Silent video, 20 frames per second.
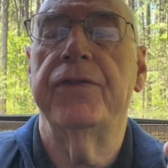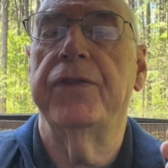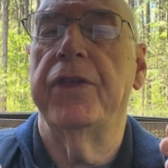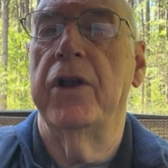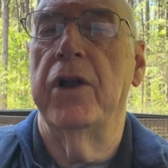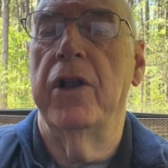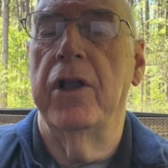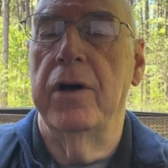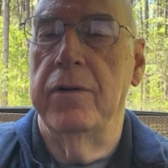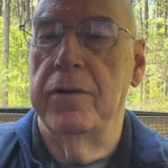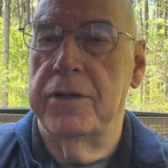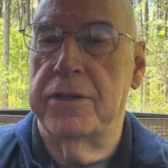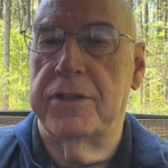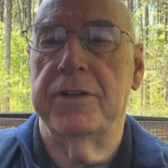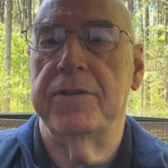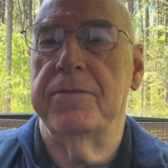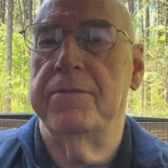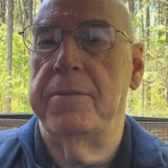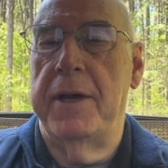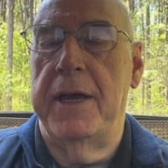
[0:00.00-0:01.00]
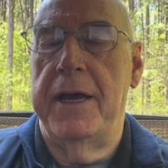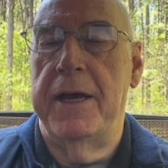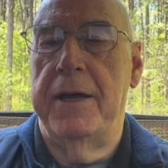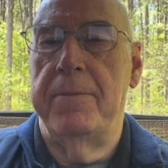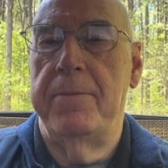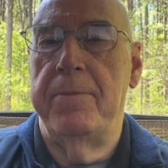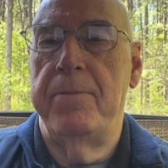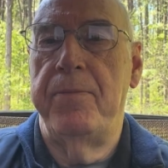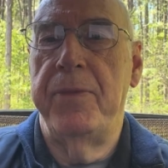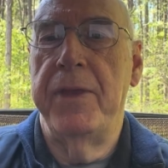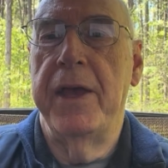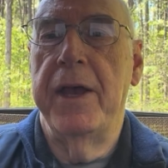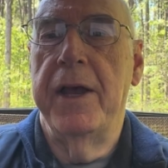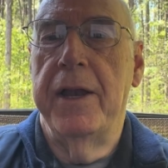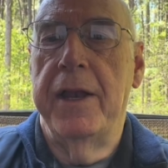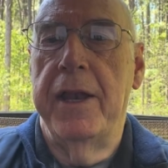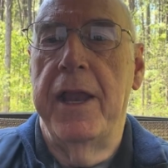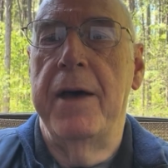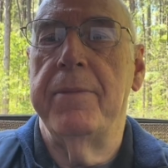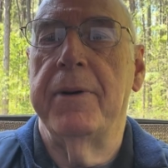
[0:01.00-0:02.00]
the lowest of men.
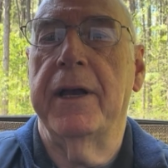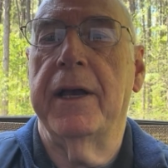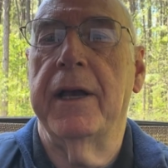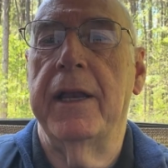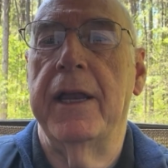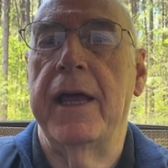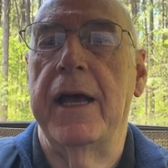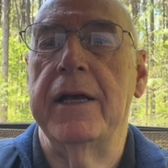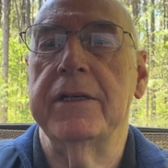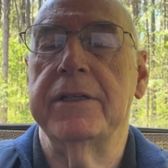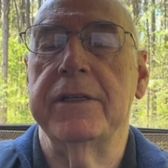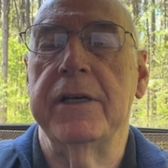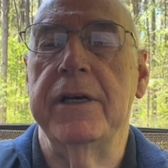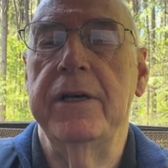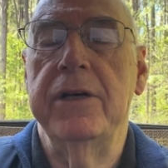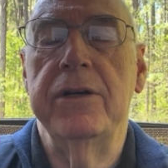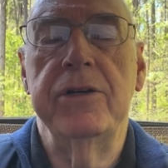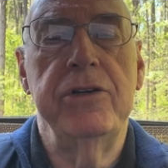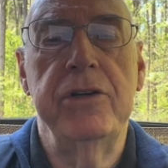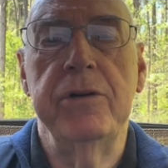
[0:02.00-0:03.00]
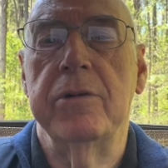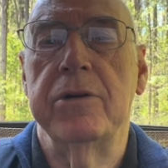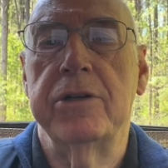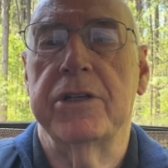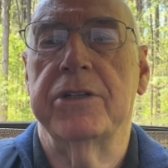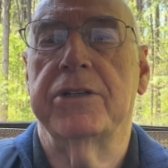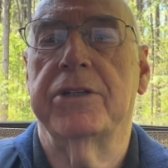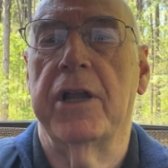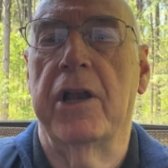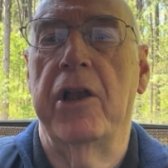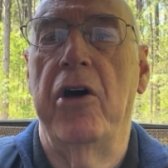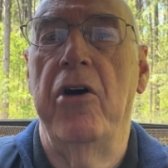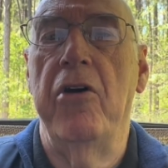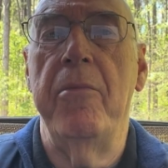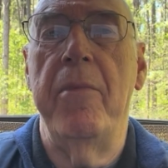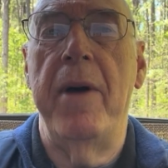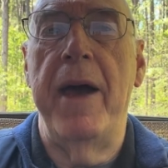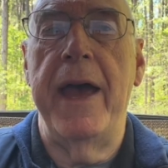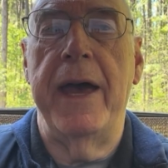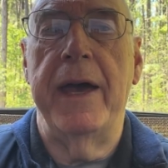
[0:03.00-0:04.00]
Nebuchadnezzar, you were just a low
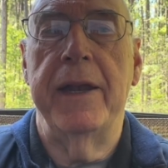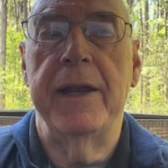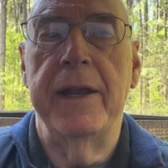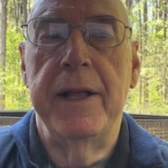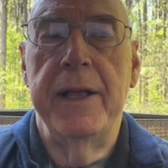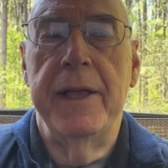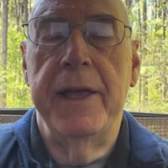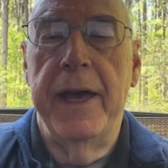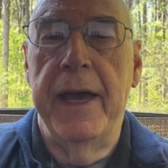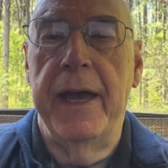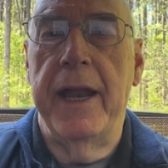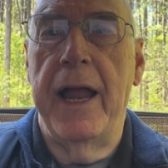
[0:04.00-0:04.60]
man, and